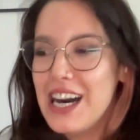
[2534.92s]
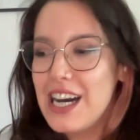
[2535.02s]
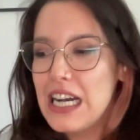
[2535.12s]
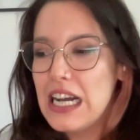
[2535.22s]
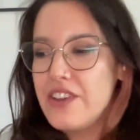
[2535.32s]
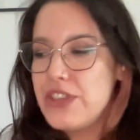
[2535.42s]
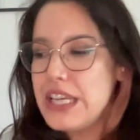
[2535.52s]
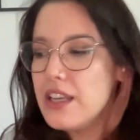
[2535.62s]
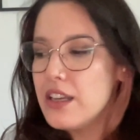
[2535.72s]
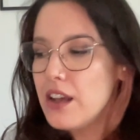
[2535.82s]
I
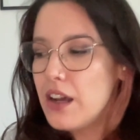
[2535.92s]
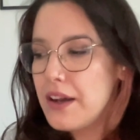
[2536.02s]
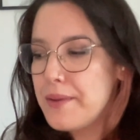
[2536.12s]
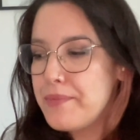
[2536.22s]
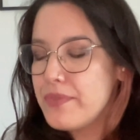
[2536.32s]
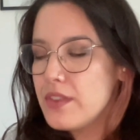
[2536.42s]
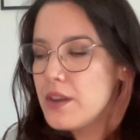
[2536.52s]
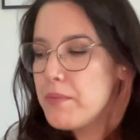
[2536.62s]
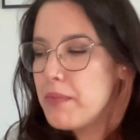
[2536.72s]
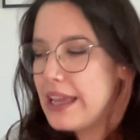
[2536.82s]
think
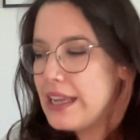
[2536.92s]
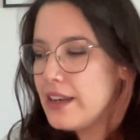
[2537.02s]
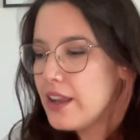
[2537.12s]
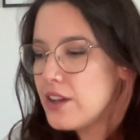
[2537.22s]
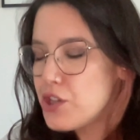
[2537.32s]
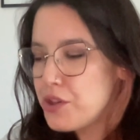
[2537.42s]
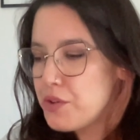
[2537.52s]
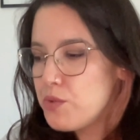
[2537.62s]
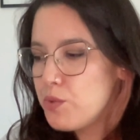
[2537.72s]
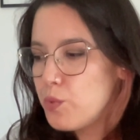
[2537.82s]
the main
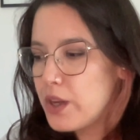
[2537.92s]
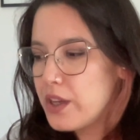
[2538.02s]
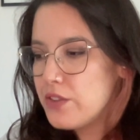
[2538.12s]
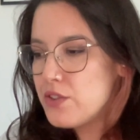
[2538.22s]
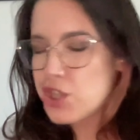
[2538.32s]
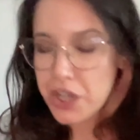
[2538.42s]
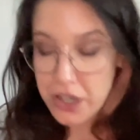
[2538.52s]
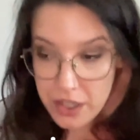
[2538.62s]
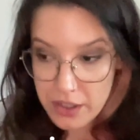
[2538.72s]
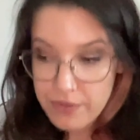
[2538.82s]
issue with
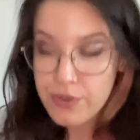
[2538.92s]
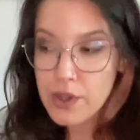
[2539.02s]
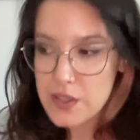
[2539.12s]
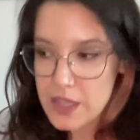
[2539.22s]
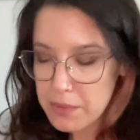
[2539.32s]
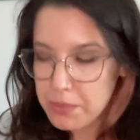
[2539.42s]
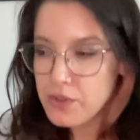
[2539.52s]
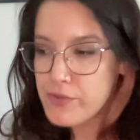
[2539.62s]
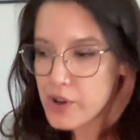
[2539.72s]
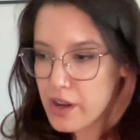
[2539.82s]
churn, for
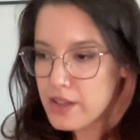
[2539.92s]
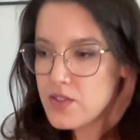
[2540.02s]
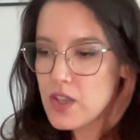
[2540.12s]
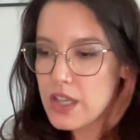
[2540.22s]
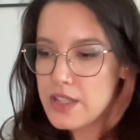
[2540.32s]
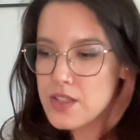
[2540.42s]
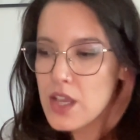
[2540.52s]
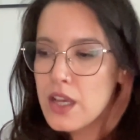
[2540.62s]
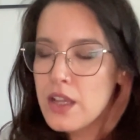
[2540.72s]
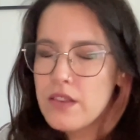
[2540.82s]
example, for us is
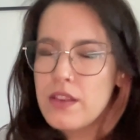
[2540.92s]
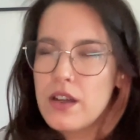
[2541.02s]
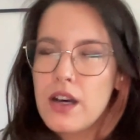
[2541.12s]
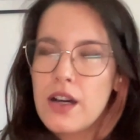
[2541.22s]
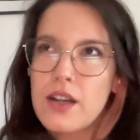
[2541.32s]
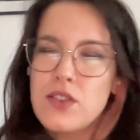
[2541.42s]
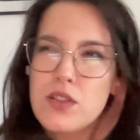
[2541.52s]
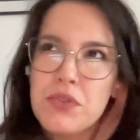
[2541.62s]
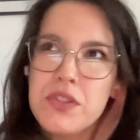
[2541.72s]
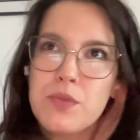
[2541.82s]
the
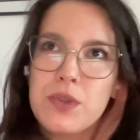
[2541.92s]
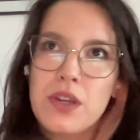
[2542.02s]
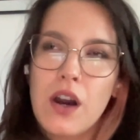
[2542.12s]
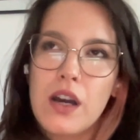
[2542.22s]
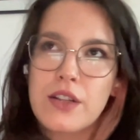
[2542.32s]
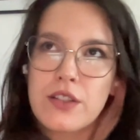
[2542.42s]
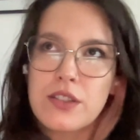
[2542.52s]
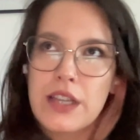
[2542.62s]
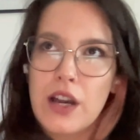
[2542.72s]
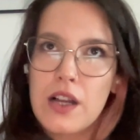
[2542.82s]
customers that we got
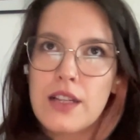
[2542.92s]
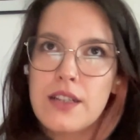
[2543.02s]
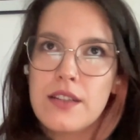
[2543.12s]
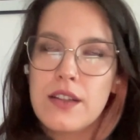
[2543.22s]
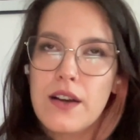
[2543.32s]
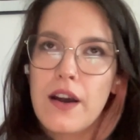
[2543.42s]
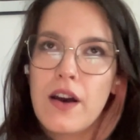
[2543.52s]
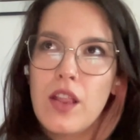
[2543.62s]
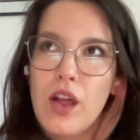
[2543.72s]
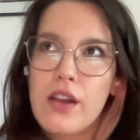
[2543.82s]
early on,
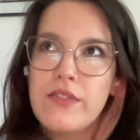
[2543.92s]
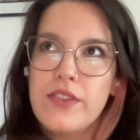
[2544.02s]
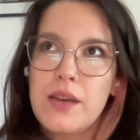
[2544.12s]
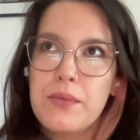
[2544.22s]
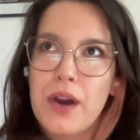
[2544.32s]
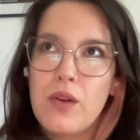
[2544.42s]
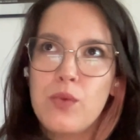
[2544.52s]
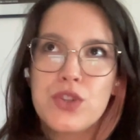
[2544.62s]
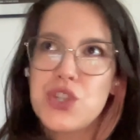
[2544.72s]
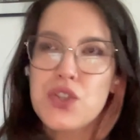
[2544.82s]
a lot of them
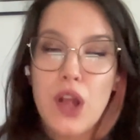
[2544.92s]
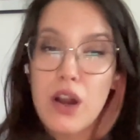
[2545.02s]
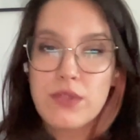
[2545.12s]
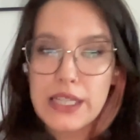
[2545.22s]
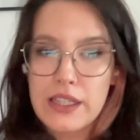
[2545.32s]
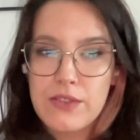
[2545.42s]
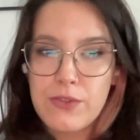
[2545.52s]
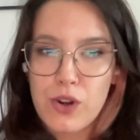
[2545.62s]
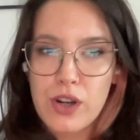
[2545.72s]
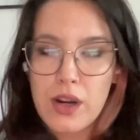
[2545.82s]
were just not ready
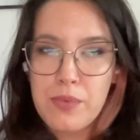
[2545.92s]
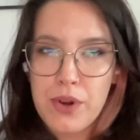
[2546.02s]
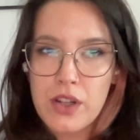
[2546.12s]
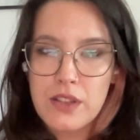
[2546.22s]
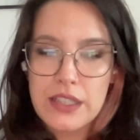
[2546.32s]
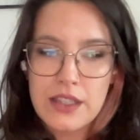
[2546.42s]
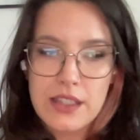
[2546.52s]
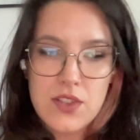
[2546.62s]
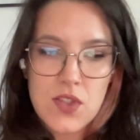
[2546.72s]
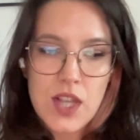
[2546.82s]
for a product like
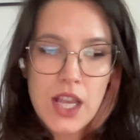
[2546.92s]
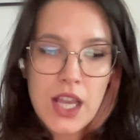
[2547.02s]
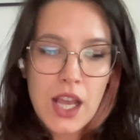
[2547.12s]
this.